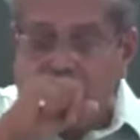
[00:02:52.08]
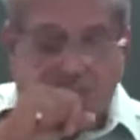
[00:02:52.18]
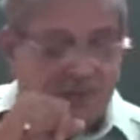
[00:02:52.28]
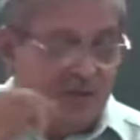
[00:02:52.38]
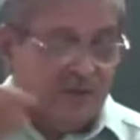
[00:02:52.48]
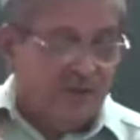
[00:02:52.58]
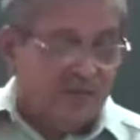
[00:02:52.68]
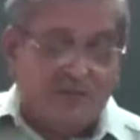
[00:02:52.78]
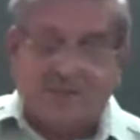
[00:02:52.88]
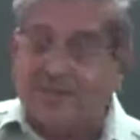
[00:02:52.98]
They have given
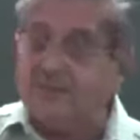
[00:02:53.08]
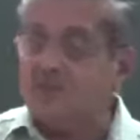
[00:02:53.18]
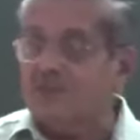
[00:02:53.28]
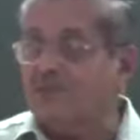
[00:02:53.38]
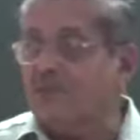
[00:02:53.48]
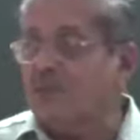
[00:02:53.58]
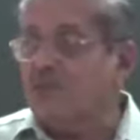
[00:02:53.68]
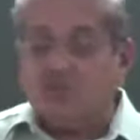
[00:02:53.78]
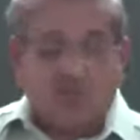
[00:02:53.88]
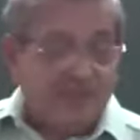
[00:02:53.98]
some types:
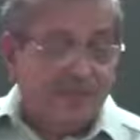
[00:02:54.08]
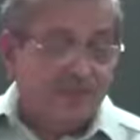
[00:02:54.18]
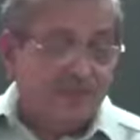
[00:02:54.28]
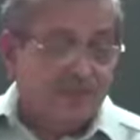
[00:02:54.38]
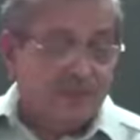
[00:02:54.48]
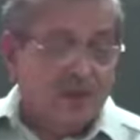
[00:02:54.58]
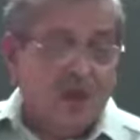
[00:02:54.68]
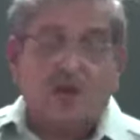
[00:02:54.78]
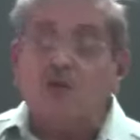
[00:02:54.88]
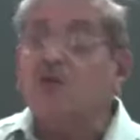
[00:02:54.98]
chain
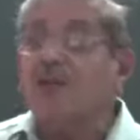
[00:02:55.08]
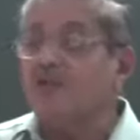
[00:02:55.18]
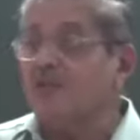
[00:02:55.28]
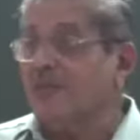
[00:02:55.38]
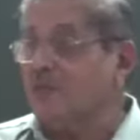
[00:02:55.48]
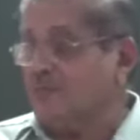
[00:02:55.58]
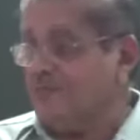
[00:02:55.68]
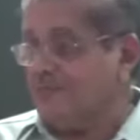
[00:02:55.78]
or nuclear isomerism.